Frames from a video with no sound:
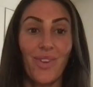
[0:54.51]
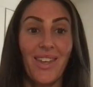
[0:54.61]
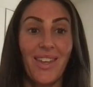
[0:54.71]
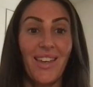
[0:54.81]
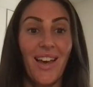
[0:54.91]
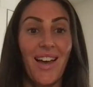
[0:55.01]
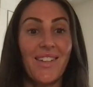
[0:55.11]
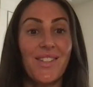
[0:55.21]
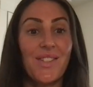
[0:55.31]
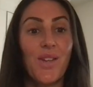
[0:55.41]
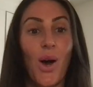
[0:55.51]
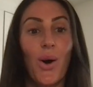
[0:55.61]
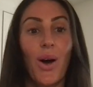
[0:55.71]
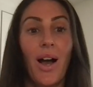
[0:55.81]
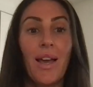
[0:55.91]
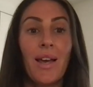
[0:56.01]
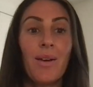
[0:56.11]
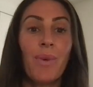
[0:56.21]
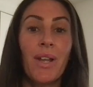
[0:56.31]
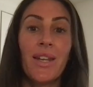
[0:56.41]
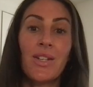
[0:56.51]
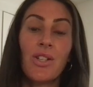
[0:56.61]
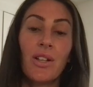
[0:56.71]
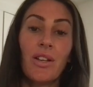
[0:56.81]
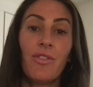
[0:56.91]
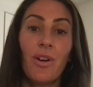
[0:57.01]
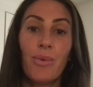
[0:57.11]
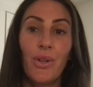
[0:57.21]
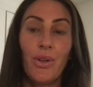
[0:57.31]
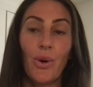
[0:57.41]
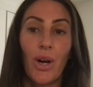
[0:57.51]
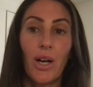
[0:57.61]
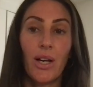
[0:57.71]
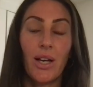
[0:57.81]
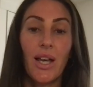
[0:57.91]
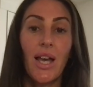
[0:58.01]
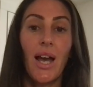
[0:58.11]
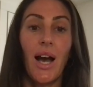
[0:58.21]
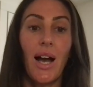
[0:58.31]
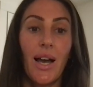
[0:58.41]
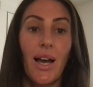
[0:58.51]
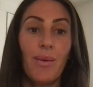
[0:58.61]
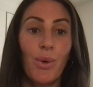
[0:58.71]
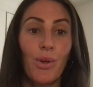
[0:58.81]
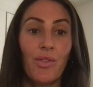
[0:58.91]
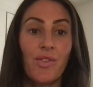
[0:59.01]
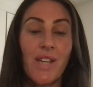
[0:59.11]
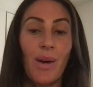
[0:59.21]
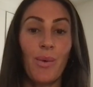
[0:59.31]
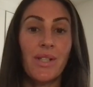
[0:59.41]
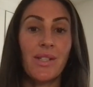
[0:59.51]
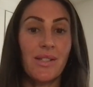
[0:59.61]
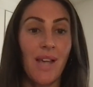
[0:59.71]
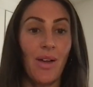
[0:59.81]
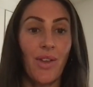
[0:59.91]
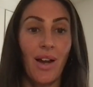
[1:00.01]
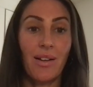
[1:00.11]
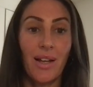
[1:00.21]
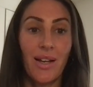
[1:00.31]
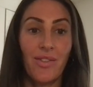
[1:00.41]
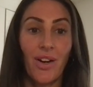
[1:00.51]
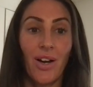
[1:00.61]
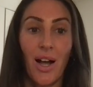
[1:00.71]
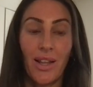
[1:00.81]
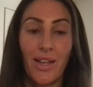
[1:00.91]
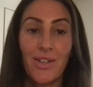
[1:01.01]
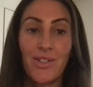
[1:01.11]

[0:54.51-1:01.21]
Yeah, so I am initially from New York. I went to South Carolina for college.